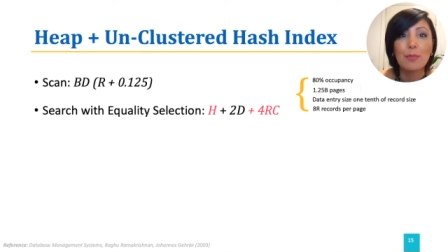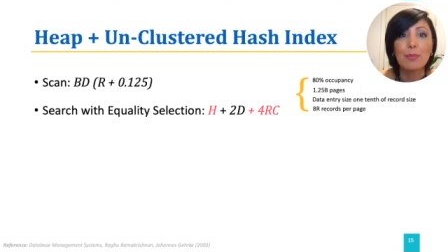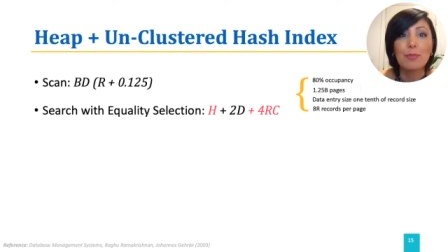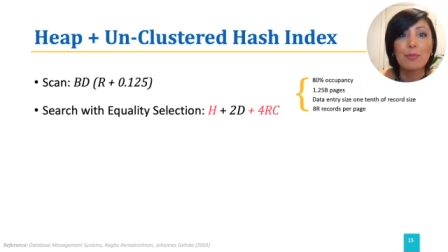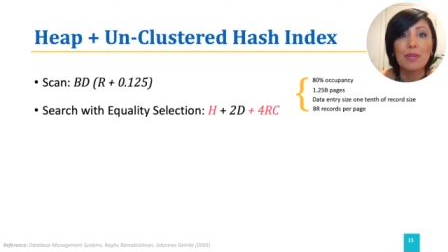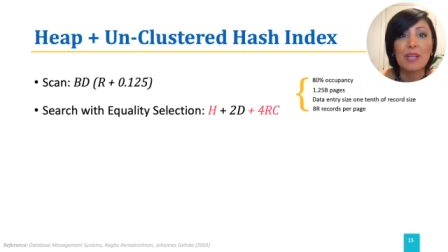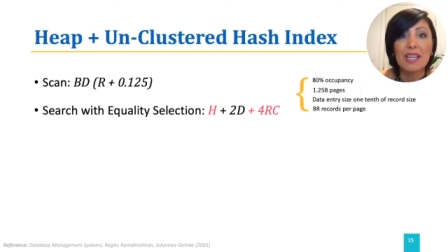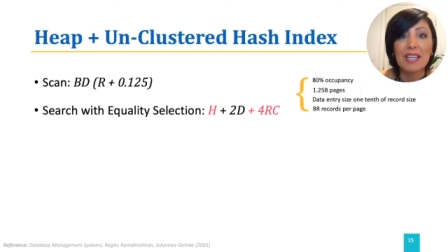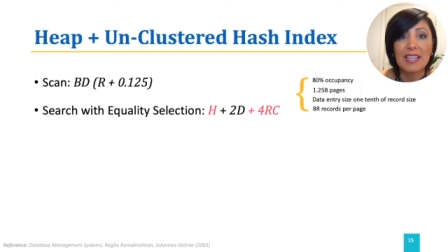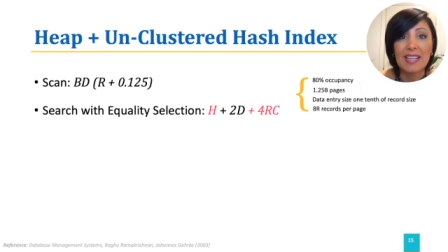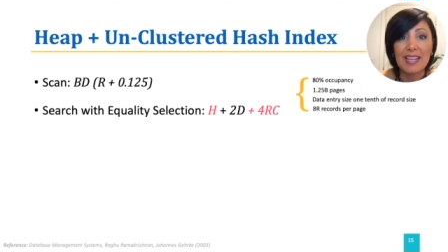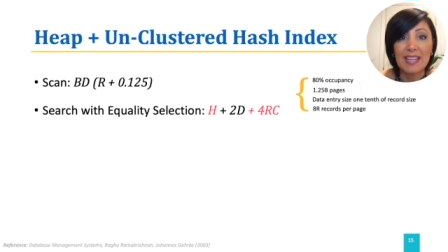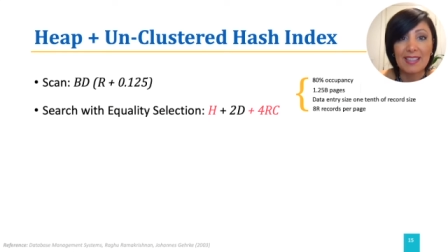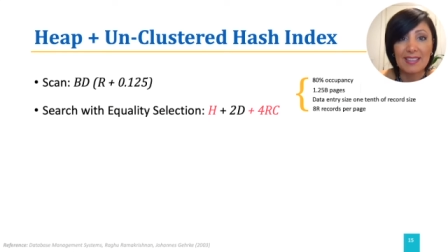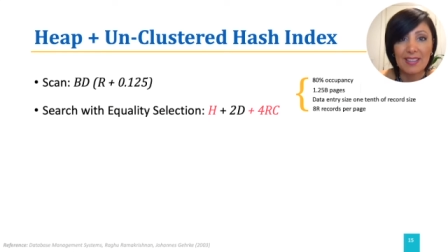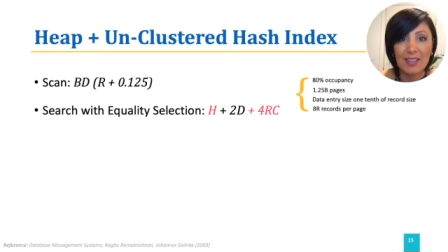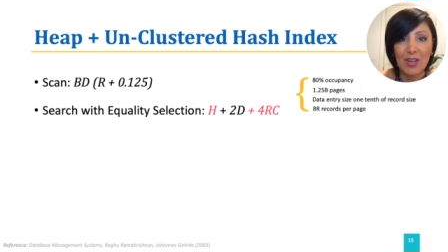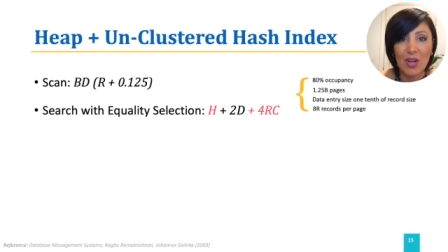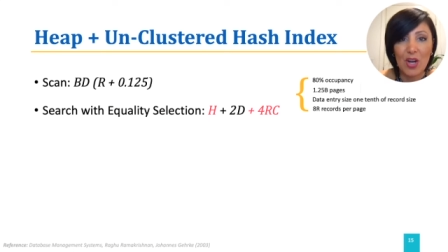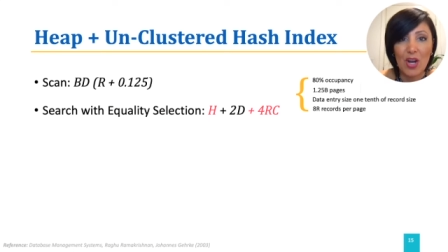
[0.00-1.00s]
bringing
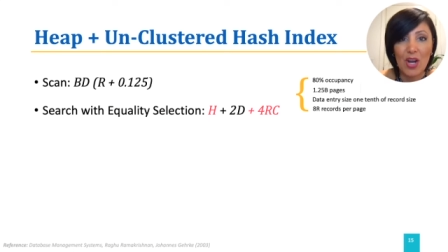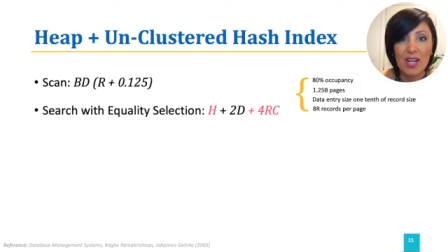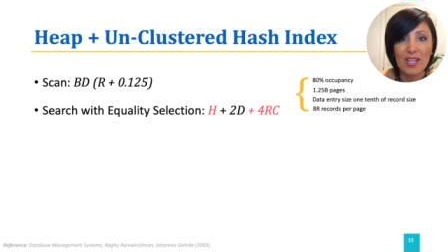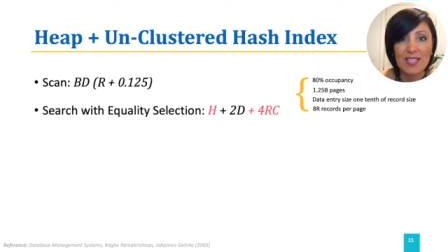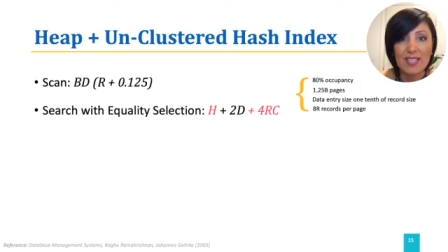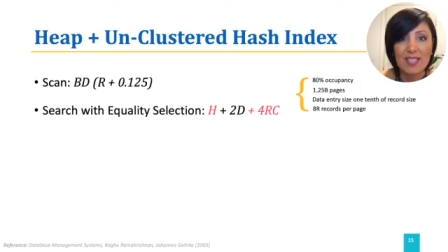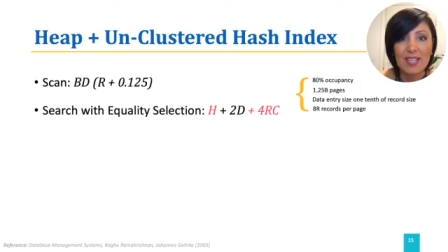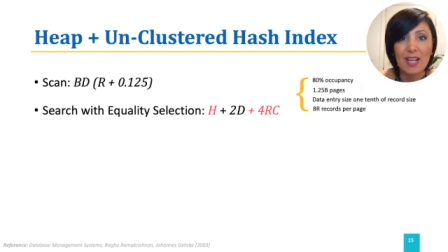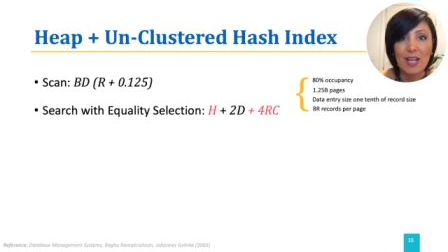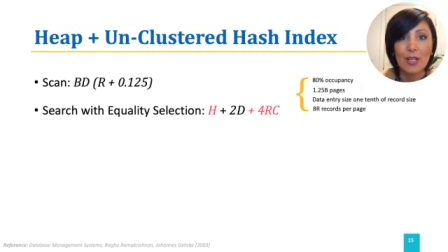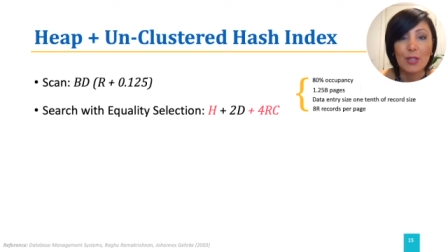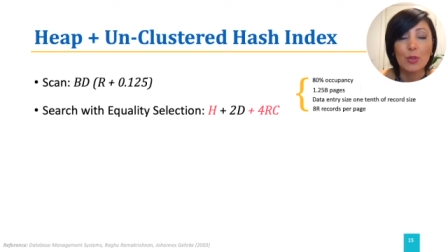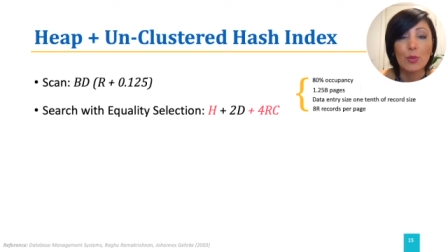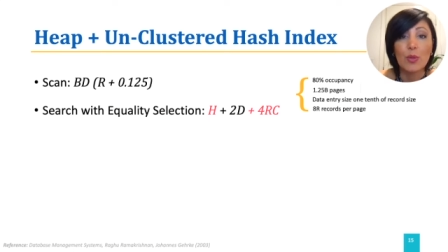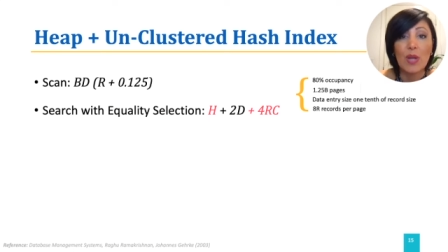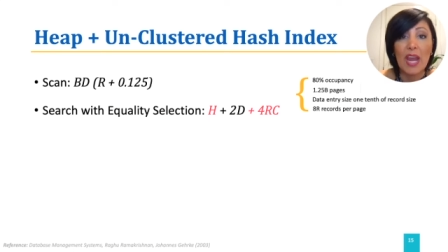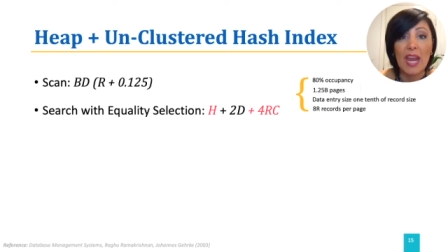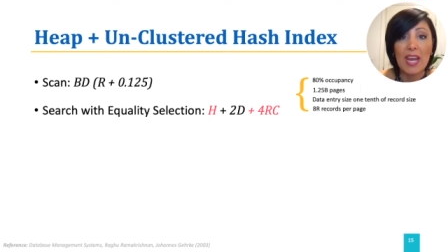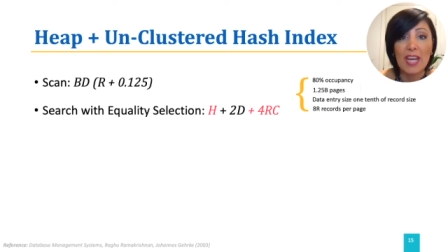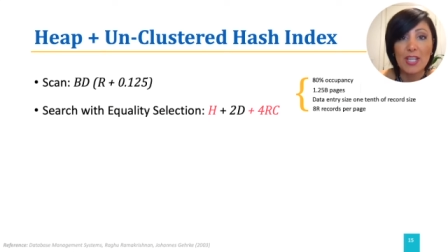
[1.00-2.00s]
the cost
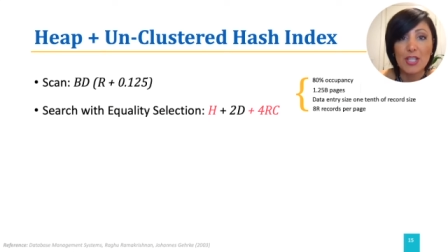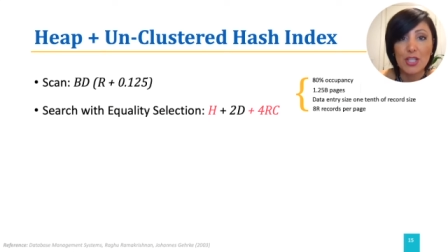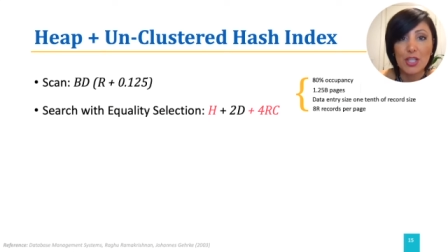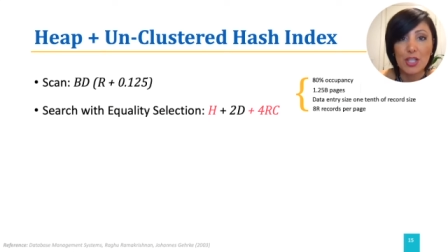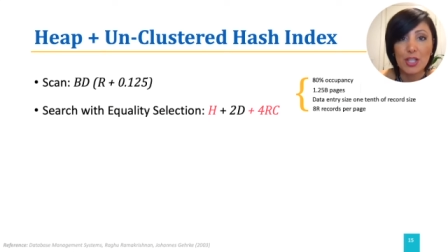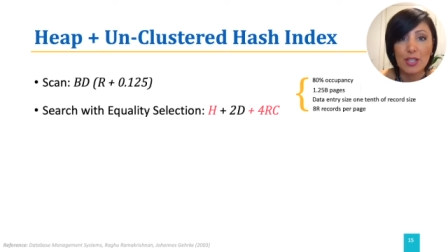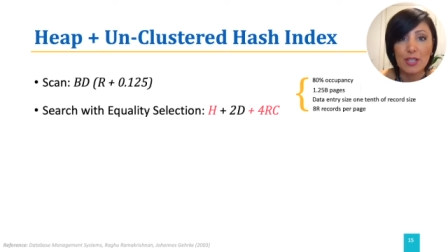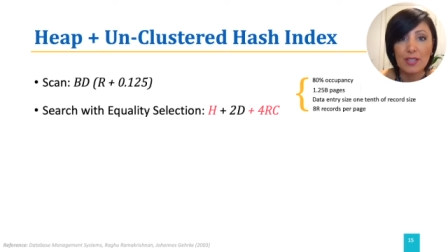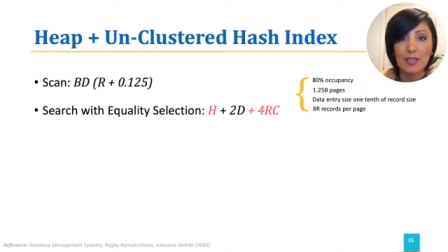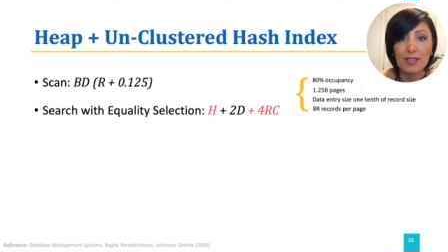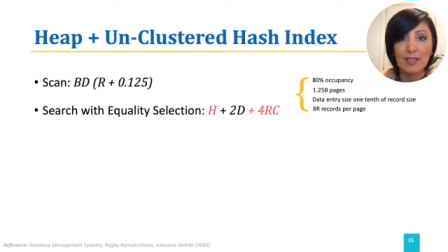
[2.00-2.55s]
to H